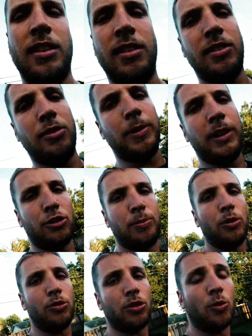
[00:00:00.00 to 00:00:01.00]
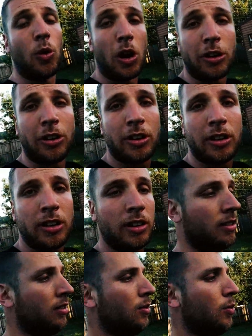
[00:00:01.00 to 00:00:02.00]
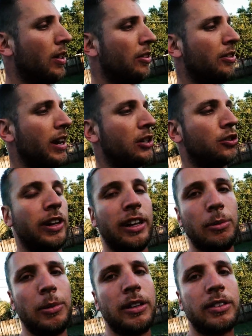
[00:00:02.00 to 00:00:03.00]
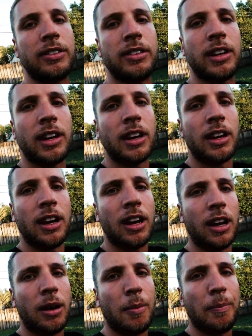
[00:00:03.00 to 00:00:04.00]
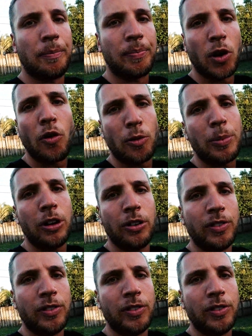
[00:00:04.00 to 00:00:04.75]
This has been exposed to water, weather, natural elements, over a period of